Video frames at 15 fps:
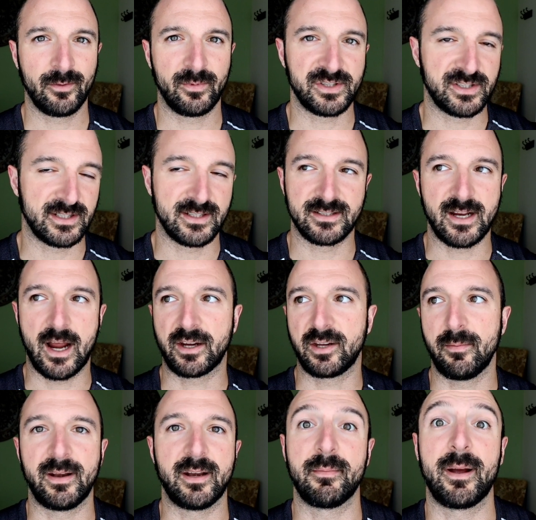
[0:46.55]
which has
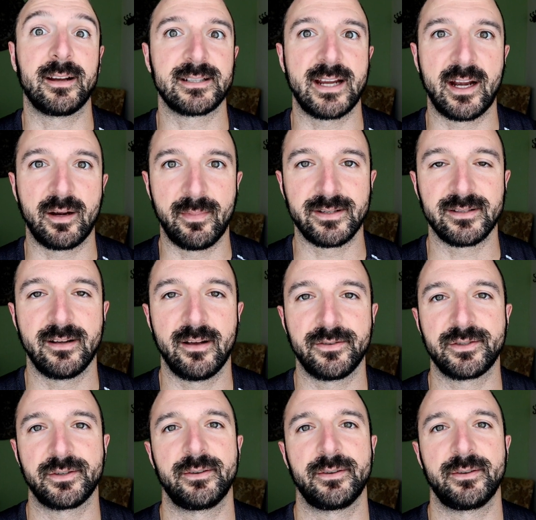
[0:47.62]
documented my entire mental health